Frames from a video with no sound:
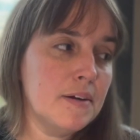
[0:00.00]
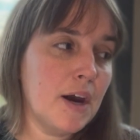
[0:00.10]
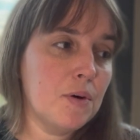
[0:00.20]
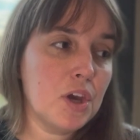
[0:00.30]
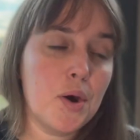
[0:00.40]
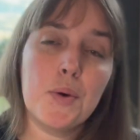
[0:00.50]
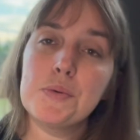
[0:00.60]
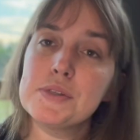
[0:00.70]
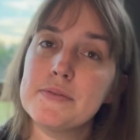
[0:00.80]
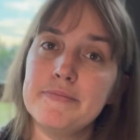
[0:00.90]
how it
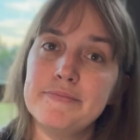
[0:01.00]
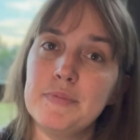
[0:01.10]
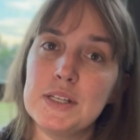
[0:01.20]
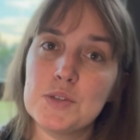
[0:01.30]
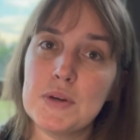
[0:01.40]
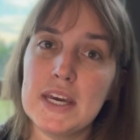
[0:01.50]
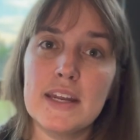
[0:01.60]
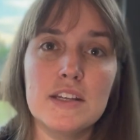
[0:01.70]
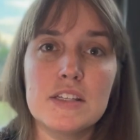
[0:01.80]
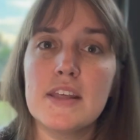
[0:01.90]
goes once we get
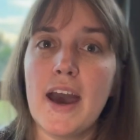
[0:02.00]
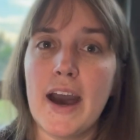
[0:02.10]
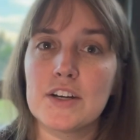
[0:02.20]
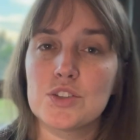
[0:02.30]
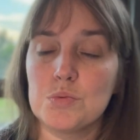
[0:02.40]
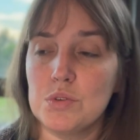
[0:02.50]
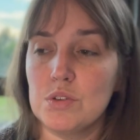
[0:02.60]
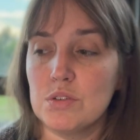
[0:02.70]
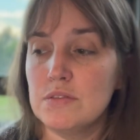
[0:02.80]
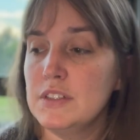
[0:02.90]
into the
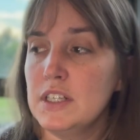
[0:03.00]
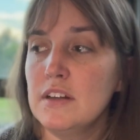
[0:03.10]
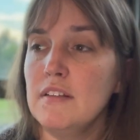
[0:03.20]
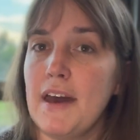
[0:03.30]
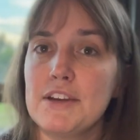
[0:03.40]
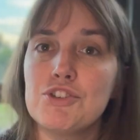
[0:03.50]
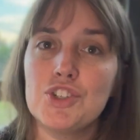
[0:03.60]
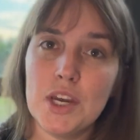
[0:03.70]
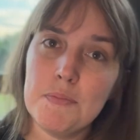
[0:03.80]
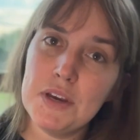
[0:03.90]
actual like
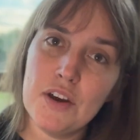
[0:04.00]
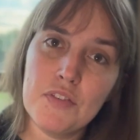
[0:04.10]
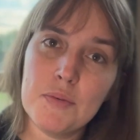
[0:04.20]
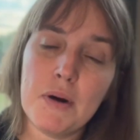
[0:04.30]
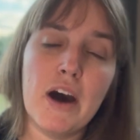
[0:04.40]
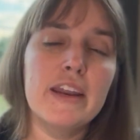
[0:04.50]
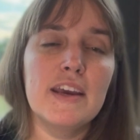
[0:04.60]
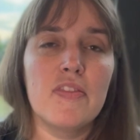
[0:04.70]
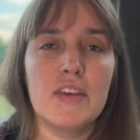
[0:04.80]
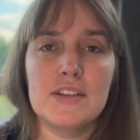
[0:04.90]
shaping of the body
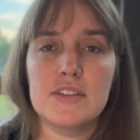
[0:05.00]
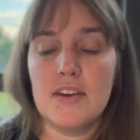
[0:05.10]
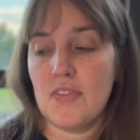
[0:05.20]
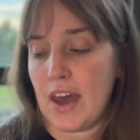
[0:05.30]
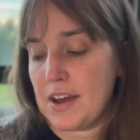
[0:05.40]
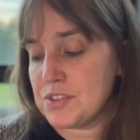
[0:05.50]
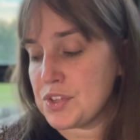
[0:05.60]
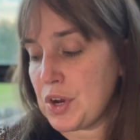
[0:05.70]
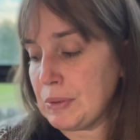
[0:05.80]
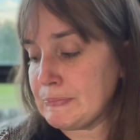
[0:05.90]
and things like that.
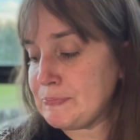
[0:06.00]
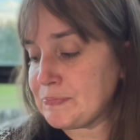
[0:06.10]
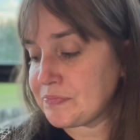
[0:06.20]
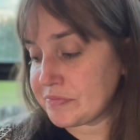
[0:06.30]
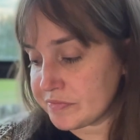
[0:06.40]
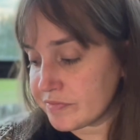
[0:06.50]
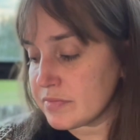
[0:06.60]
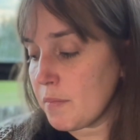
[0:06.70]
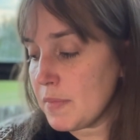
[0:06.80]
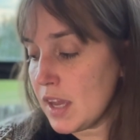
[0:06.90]
So
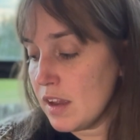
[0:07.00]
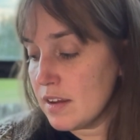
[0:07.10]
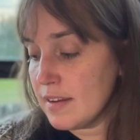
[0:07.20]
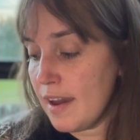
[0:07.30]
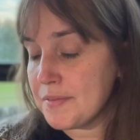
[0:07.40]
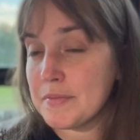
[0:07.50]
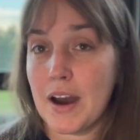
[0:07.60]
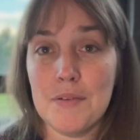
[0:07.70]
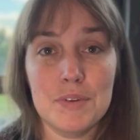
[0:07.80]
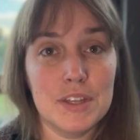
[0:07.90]
yeah,
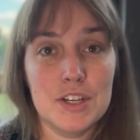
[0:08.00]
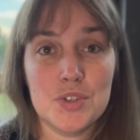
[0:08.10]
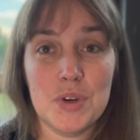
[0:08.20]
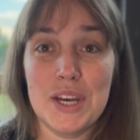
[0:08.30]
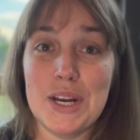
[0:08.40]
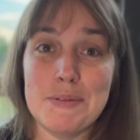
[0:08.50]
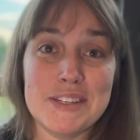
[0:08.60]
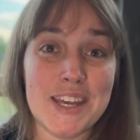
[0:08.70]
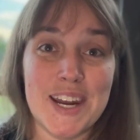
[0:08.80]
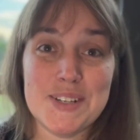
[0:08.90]
I'm really enjoying it. I'm
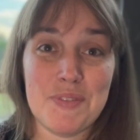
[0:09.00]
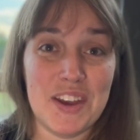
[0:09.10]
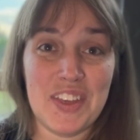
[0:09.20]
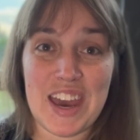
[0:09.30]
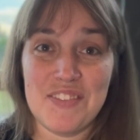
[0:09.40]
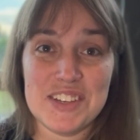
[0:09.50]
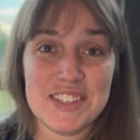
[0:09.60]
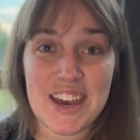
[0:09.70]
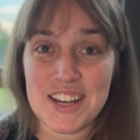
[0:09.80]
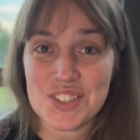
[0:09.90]
excited to finally have these
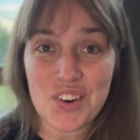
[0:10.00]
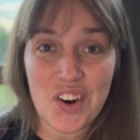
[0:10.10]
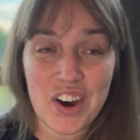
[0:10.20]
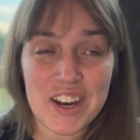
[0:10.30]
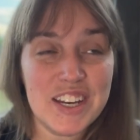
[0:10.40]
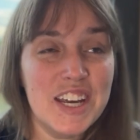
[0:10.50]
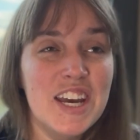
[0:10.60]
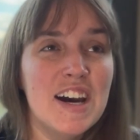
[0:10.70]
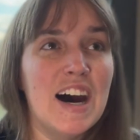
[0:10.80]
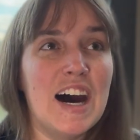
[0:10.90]
cast on.
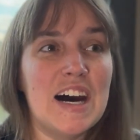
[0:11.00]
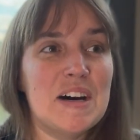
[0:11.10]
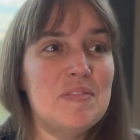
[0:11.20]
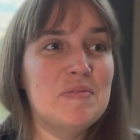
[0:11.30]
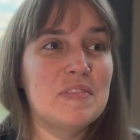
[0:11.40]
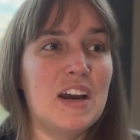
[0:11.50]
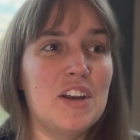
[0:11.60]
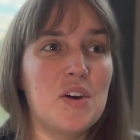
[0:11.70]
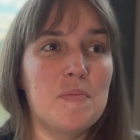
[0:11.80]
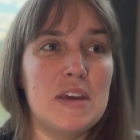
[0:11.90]
I
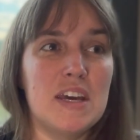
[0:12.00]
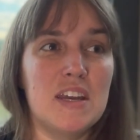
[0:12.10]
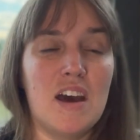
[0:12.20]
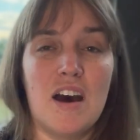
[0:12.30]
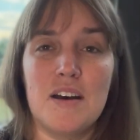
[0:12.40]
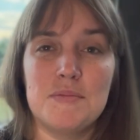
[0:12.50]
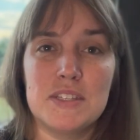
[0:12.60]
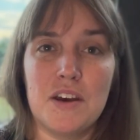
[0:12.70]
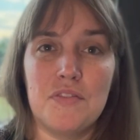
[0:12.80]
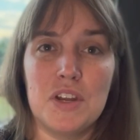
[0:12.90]
know me and
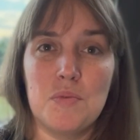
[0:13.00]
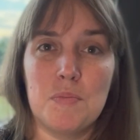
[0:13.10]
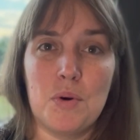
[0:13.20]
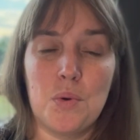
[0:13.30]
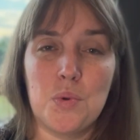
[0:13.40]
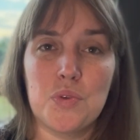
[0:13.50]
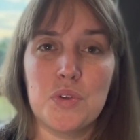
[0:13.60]
Stephanie were both